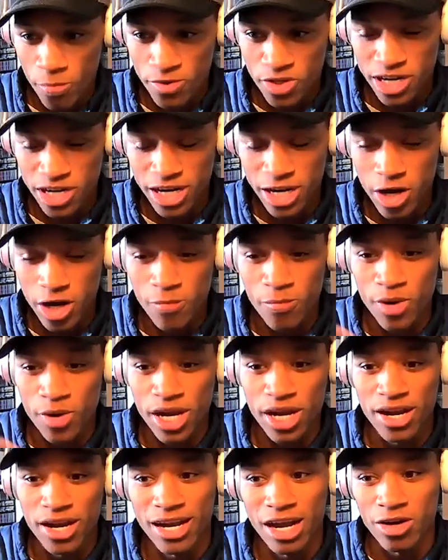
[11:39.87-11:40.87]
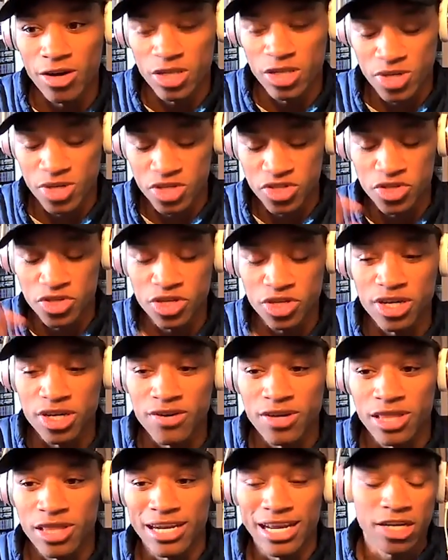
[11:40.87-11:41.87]
trying to help Braden out as much as you
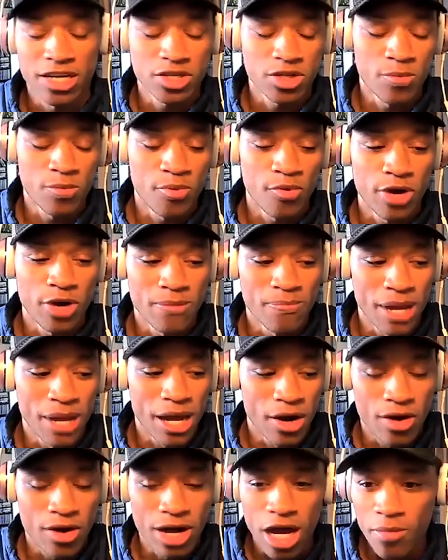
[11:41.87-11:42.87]
could in the national point battle.